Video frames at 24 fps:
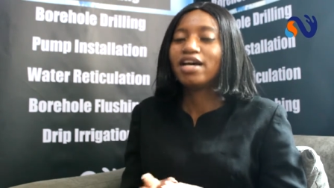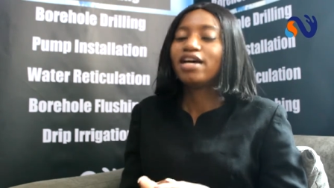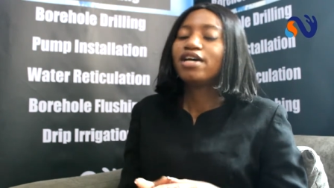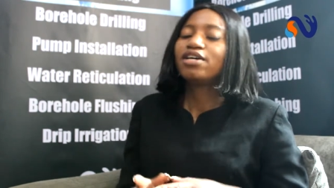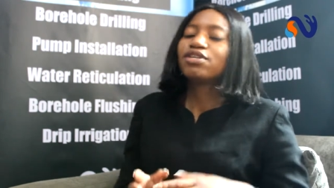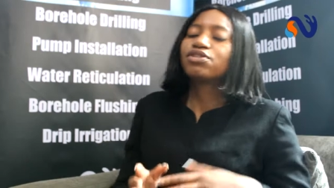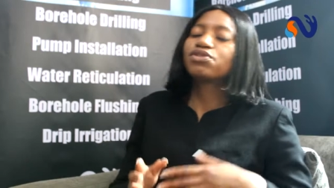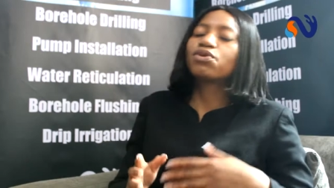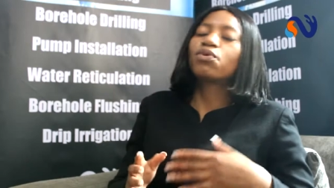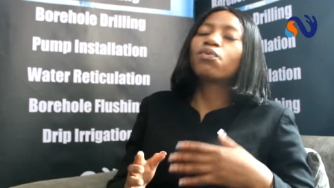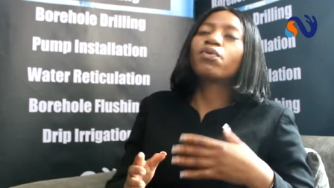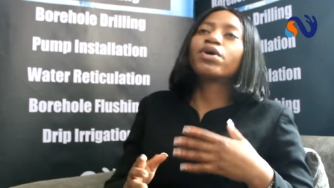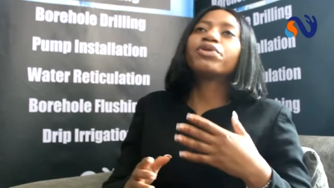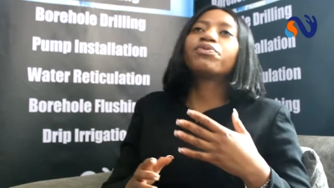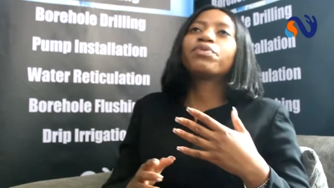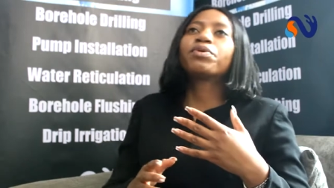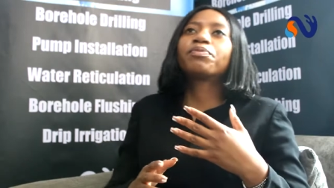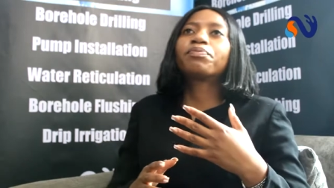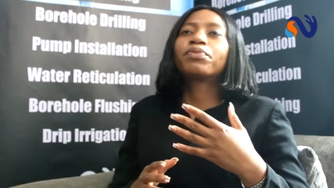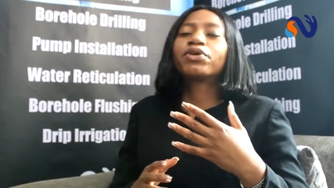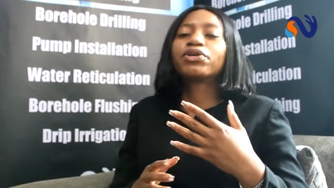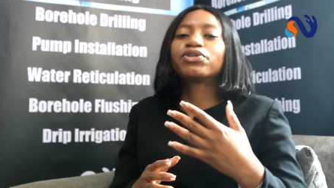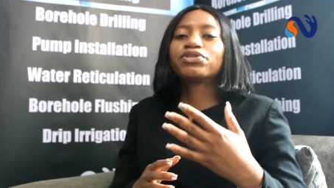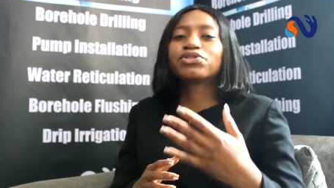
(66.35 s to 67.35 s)
So when we
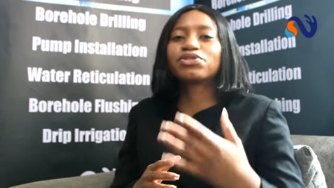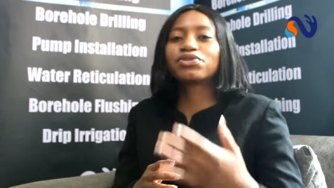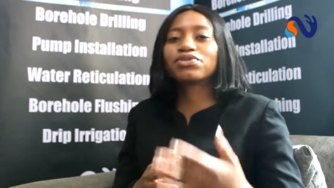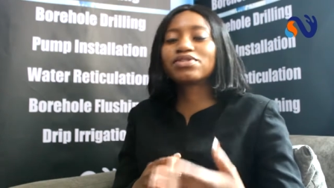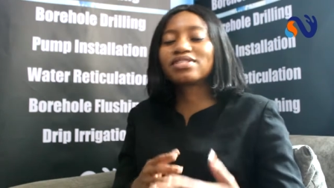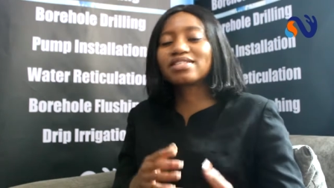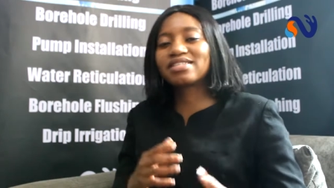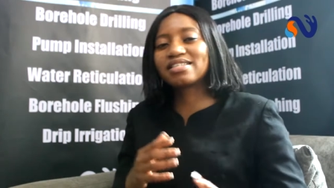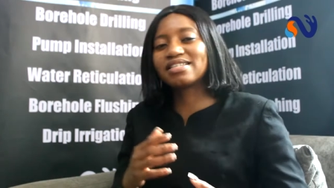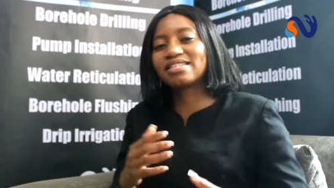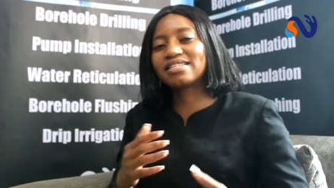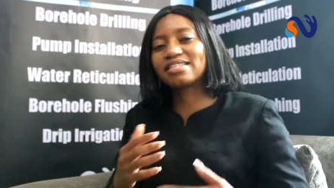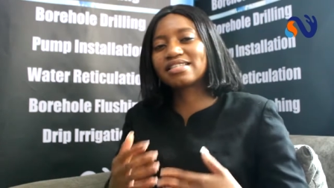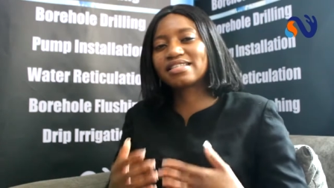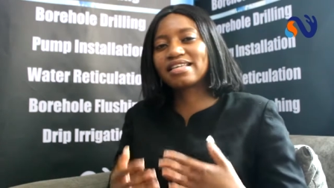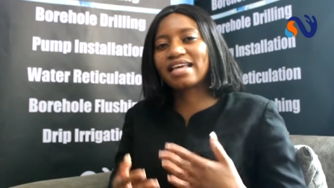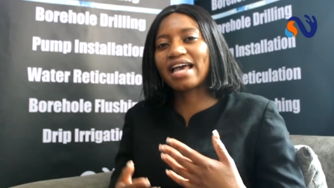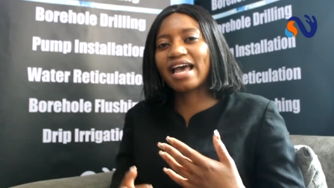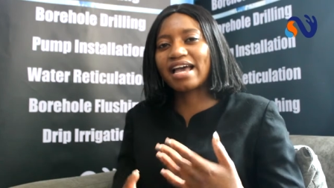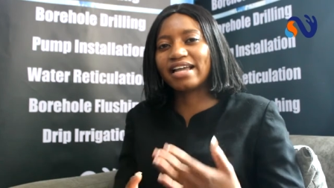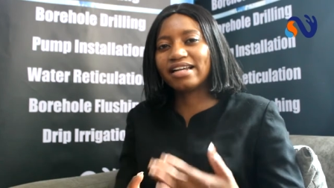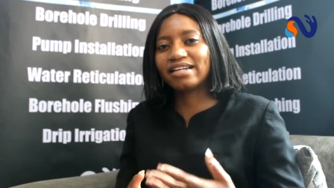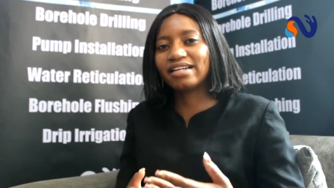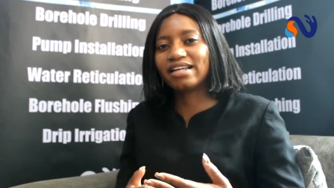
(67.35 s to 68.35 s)
produce this
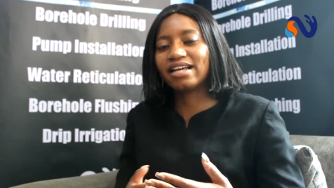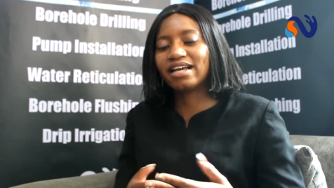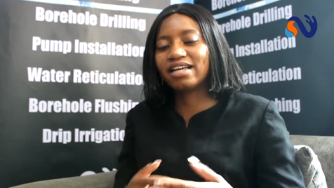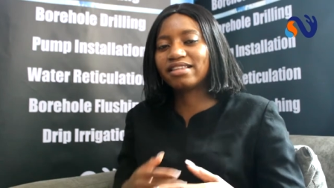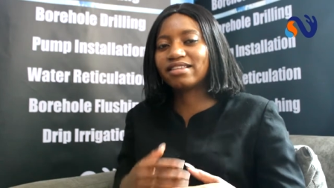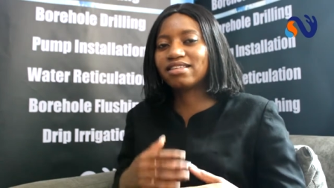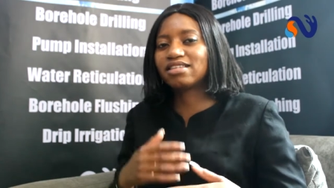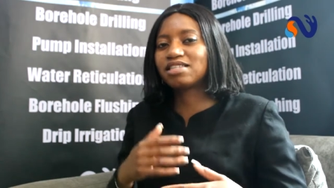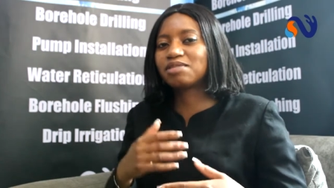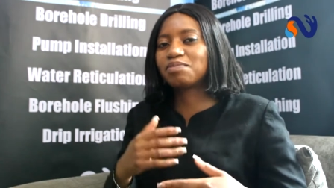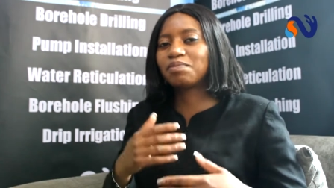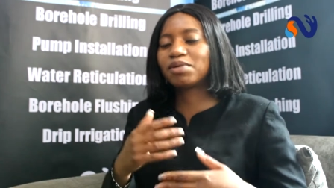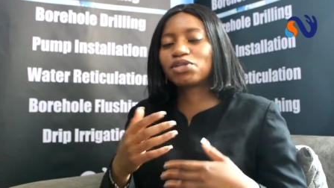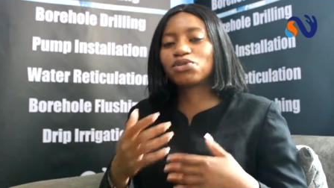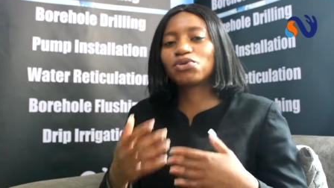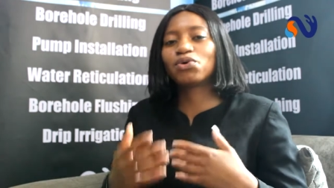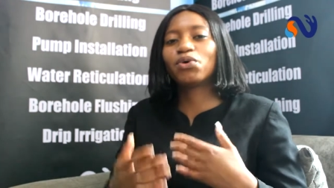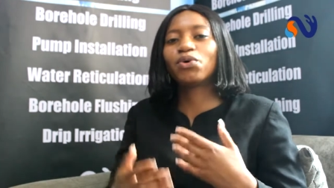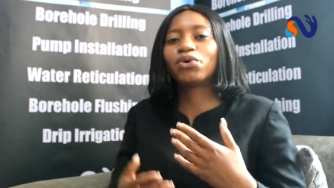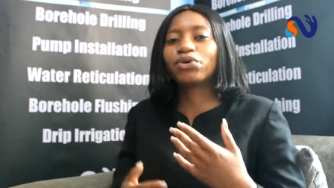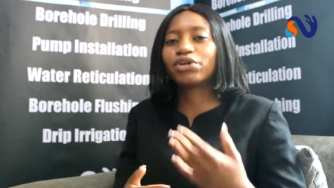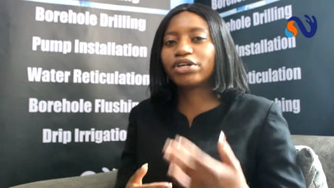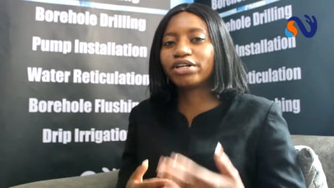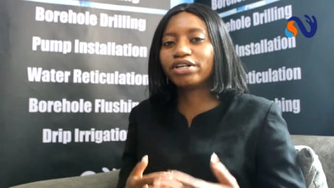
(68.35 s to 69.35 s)
scan, this
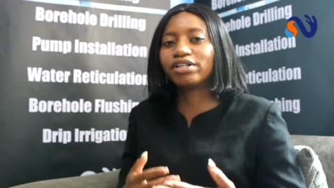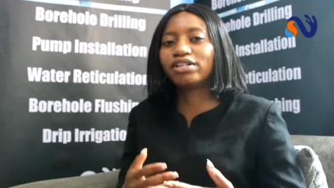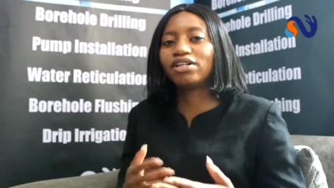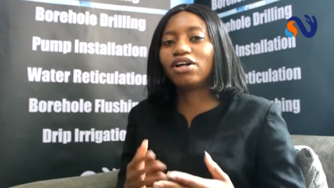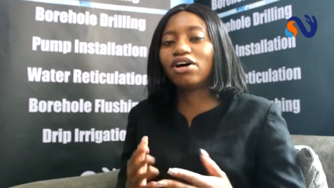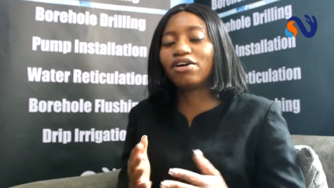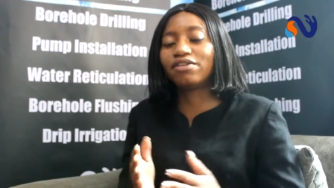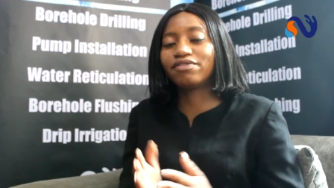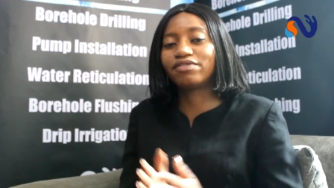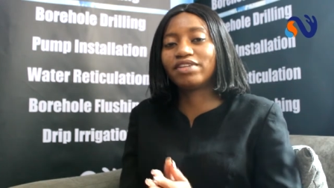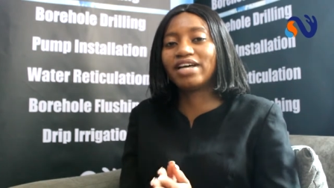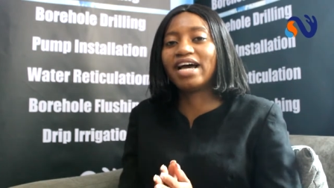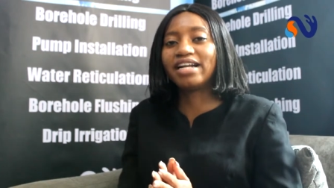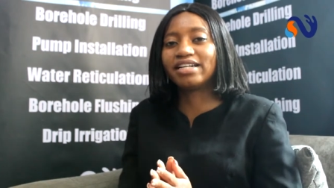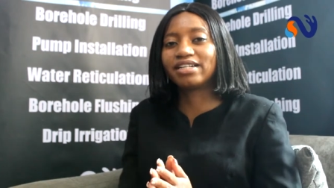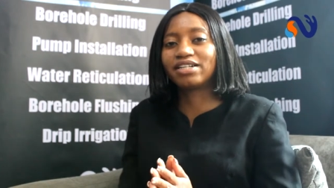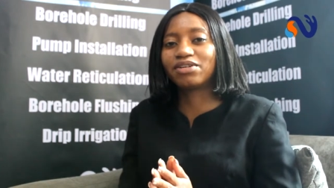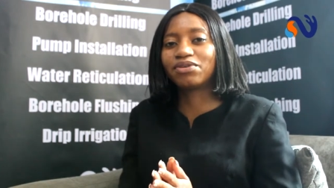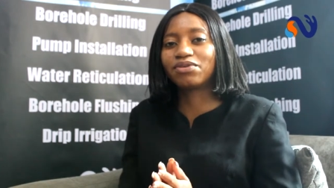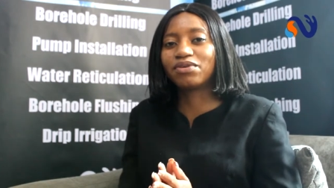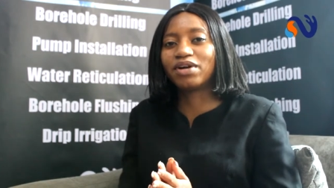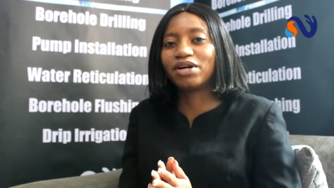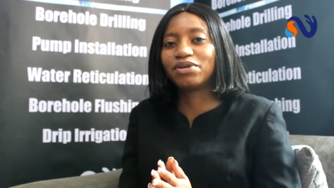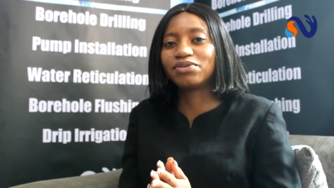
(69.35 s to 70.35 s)
pictorial of the
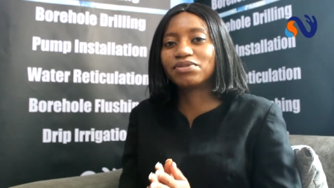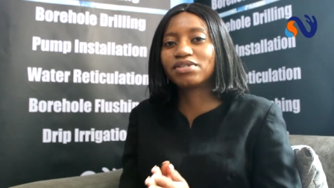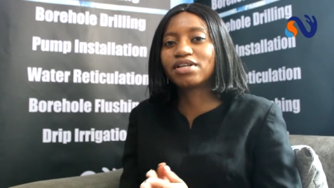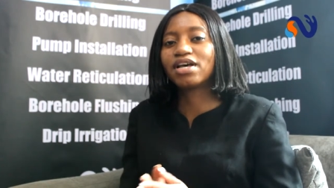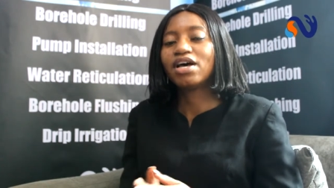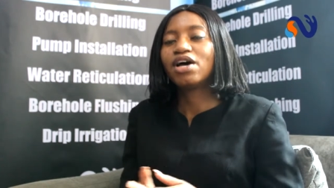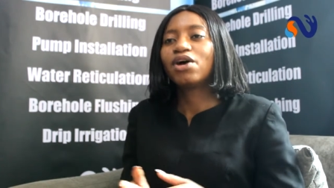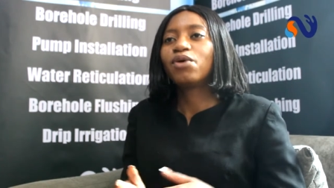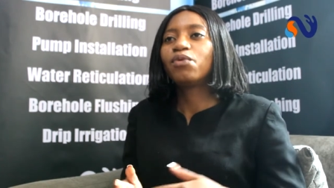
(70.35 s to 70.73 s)
underground,